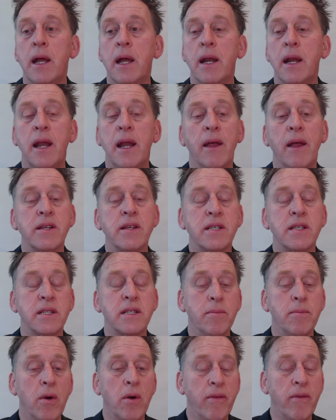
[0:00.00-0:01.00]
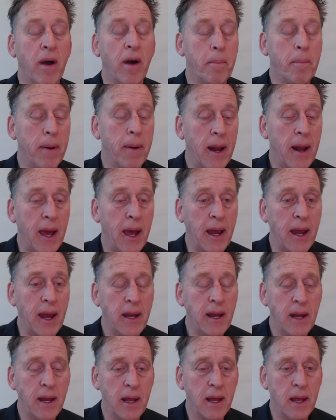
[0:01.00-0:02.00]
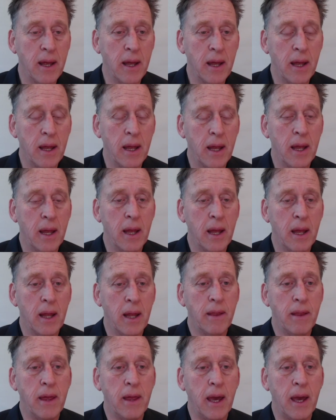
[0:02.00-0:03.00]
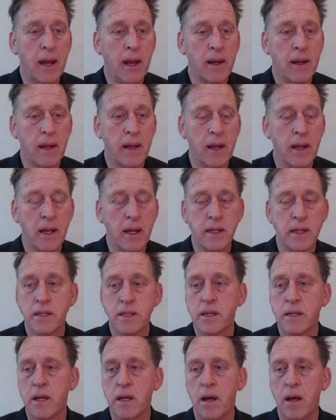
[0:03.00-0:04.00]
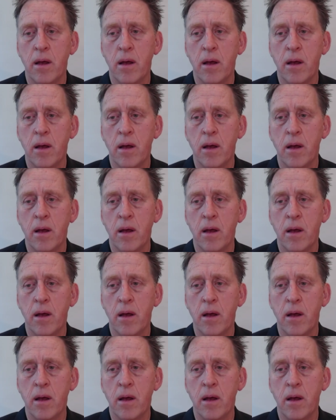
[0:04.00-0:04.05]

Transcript: Now this is the move I played. That is